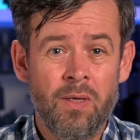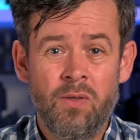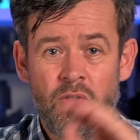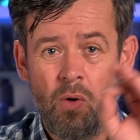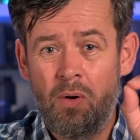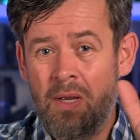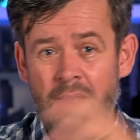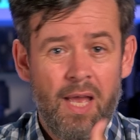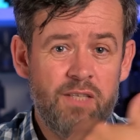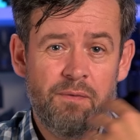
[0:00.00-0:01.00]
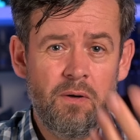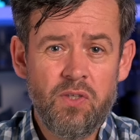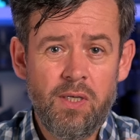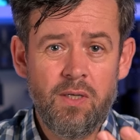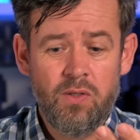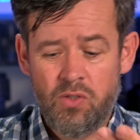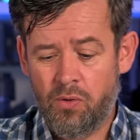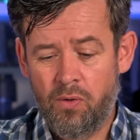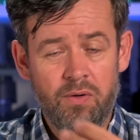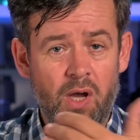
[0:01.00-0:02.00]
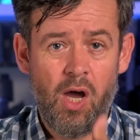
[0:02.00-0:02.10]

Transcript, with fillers: So as far as I'm concerned,